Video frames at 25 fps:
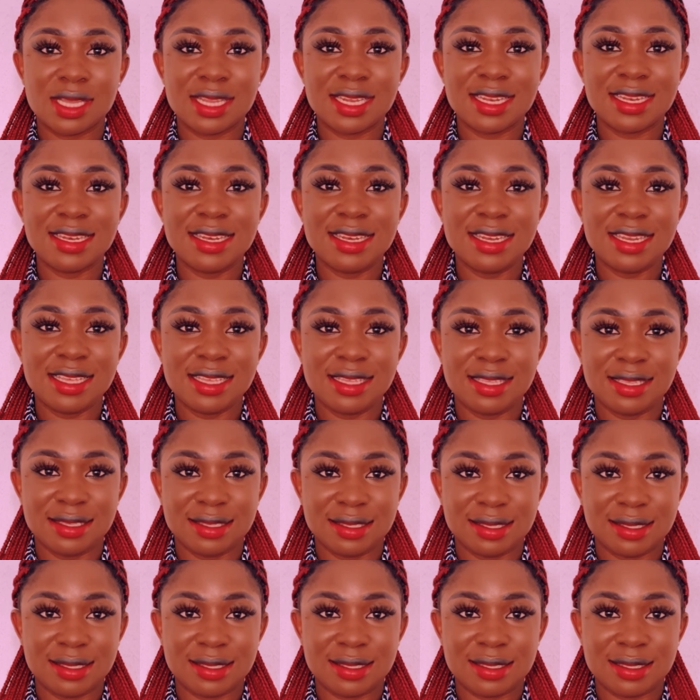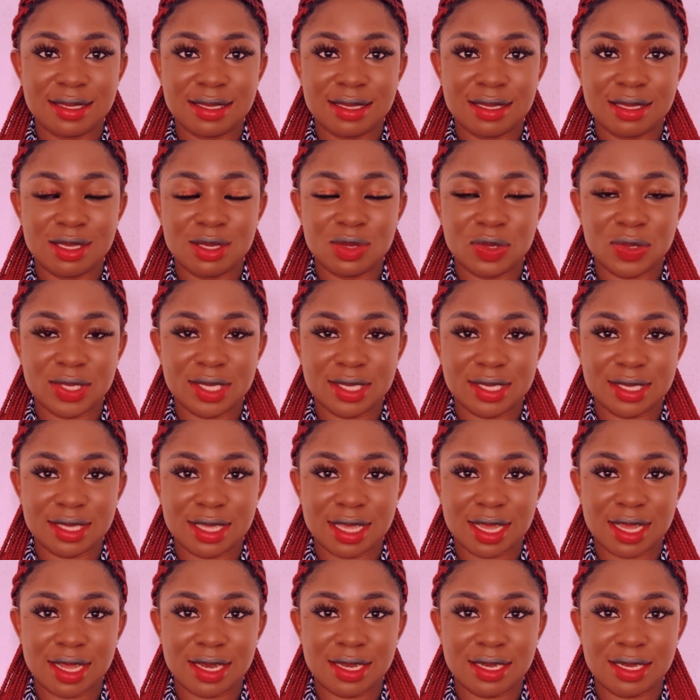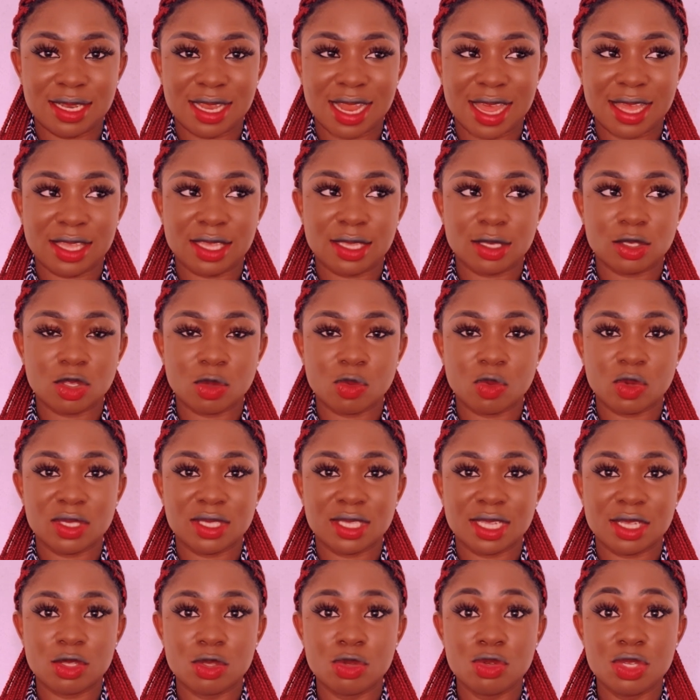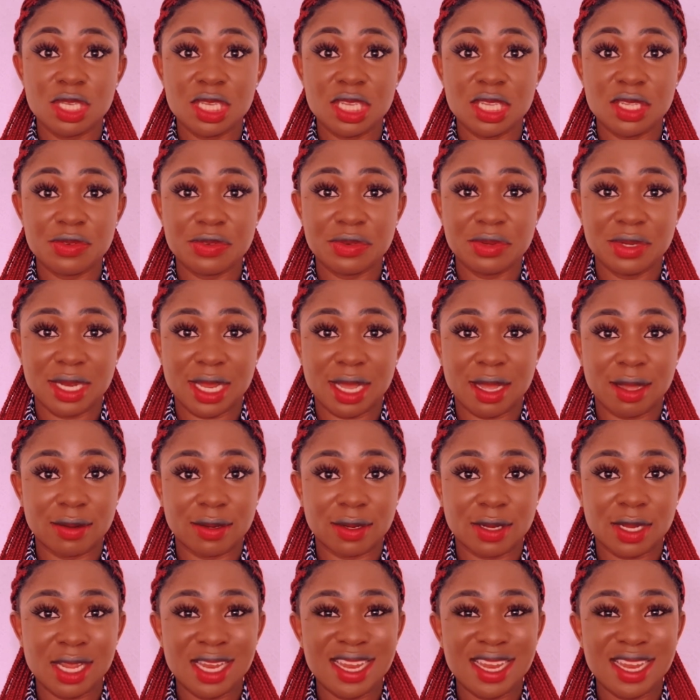Knees. You understand? Like someone tell you kneel down.